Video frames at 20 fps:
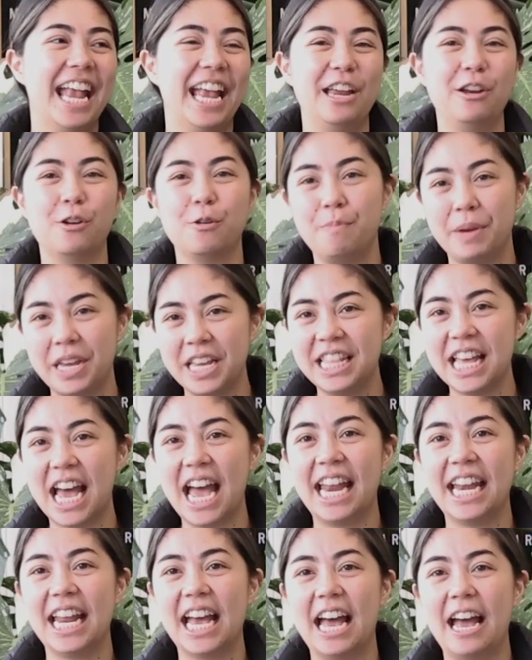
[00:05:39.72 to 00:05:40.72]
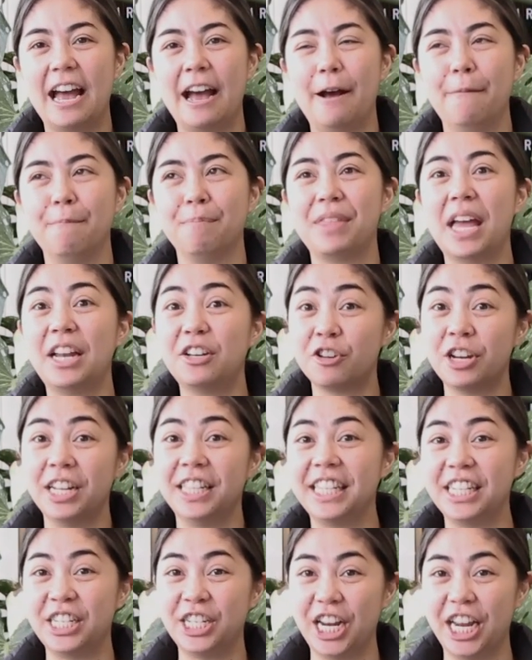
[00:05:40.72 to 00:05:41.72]
it'll be that that
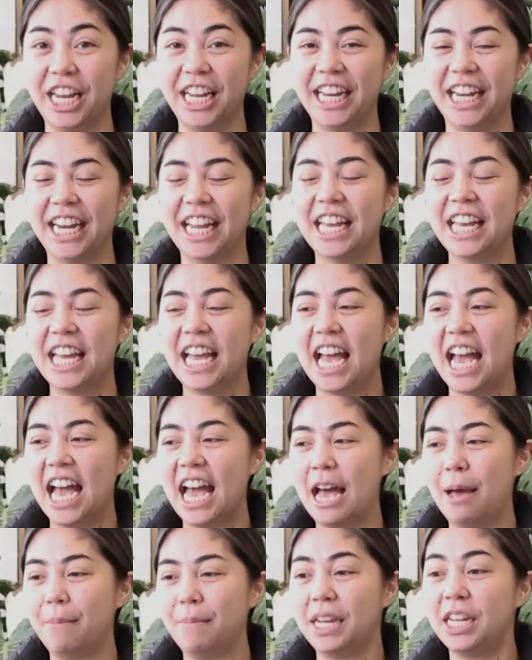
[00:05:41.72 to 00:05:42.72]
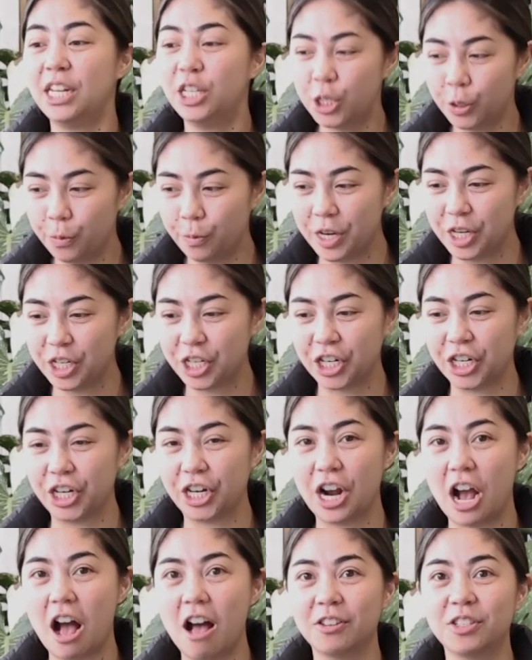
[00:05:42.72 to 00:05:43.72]
transition into
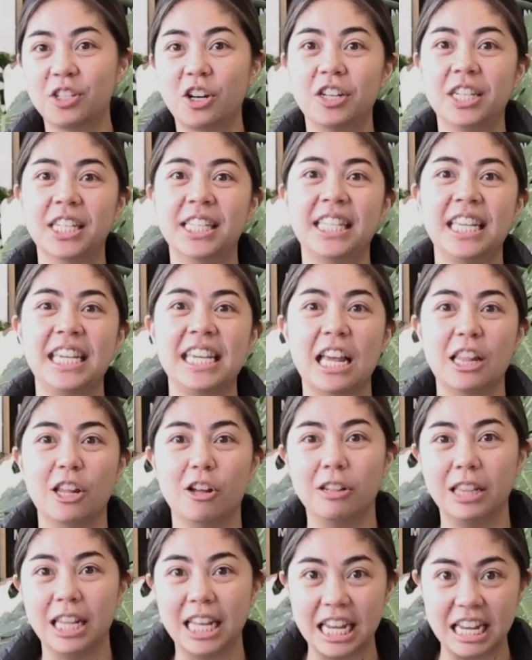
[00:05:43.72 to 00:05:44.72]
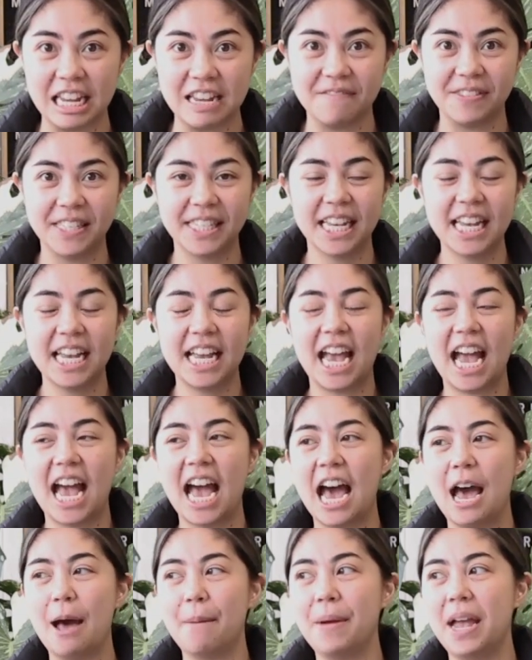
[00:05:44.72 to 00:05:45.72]
winter, I'll start to see yellow leaves.
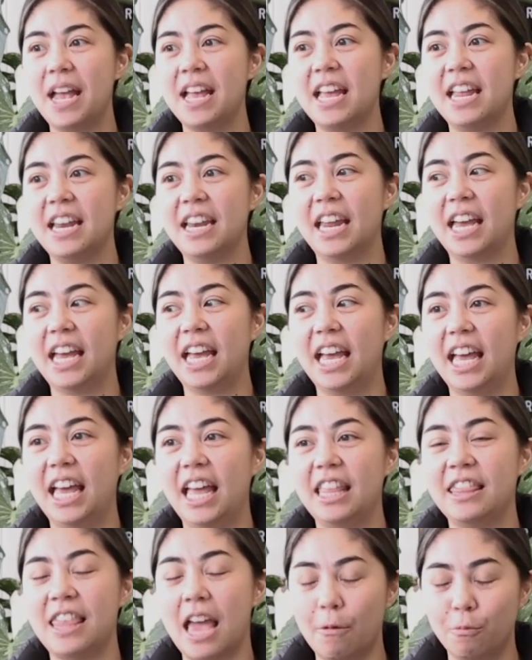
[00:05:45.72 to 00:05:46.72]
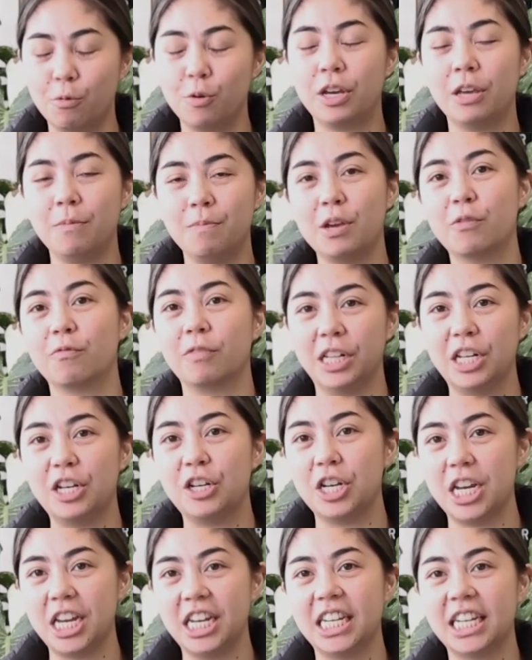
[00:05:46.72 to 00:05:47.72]
And that will give me a really
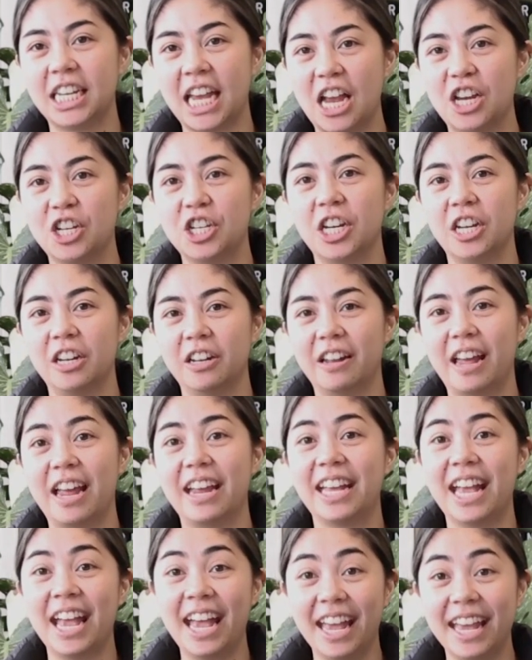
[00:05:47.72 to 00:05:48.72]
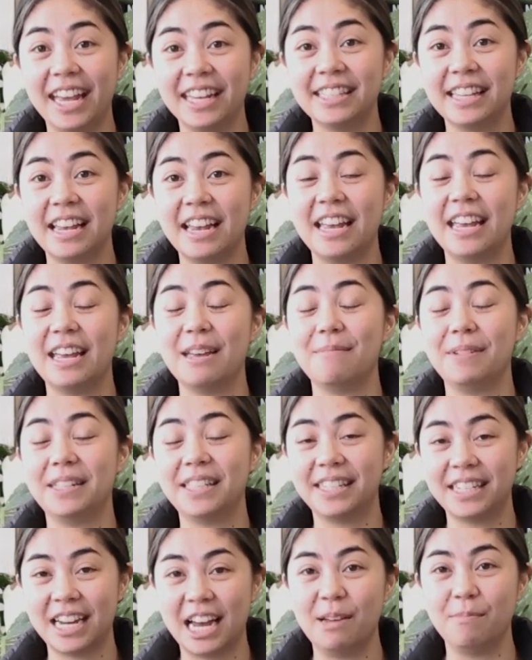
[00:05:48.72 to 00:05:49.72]
good indication like, hey, Sam,
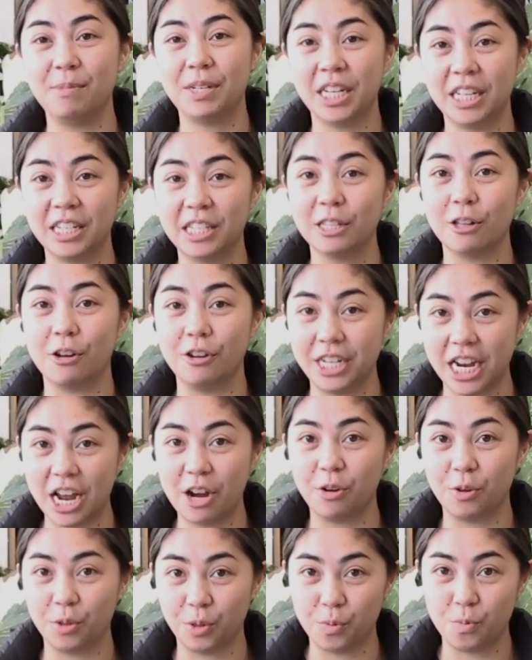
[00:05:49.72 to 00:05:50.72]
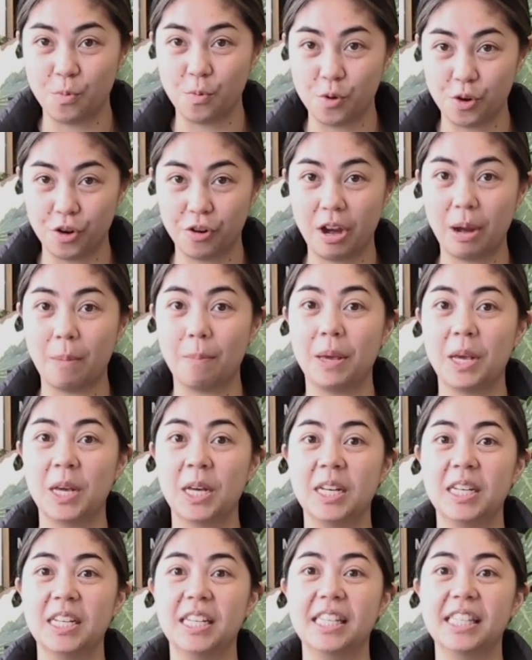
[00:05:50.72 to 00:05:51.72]
it's time to slow down on the watering
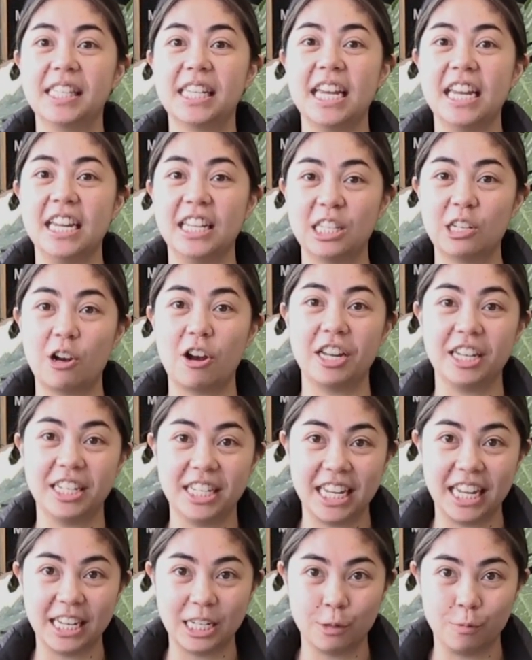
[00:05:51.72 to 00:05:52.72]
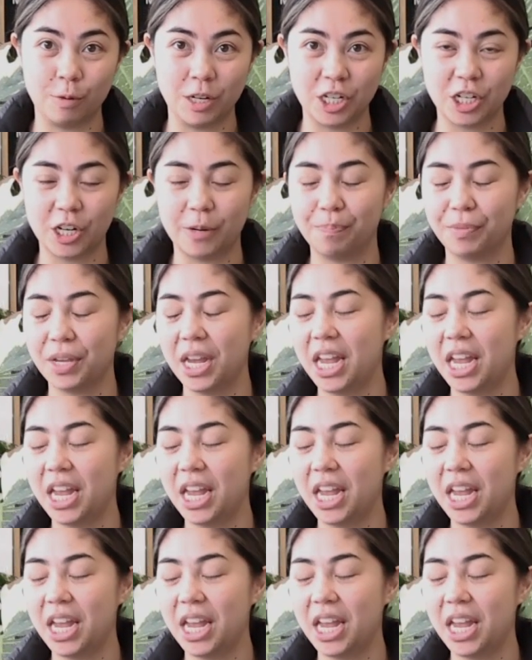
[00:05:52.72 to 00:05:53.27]
because it is starting to get to winter.